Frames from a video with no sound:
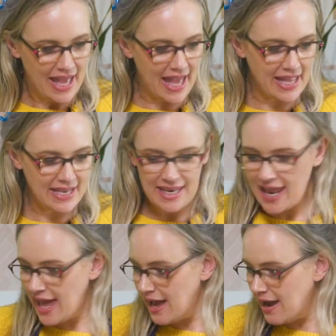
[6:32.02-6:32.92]
and
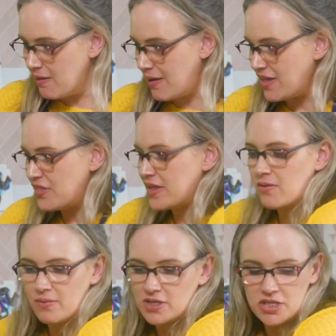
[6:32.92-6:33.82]
now I think
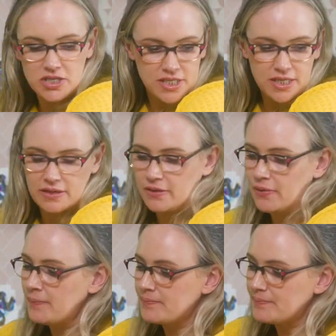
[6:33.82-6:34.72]
what we should do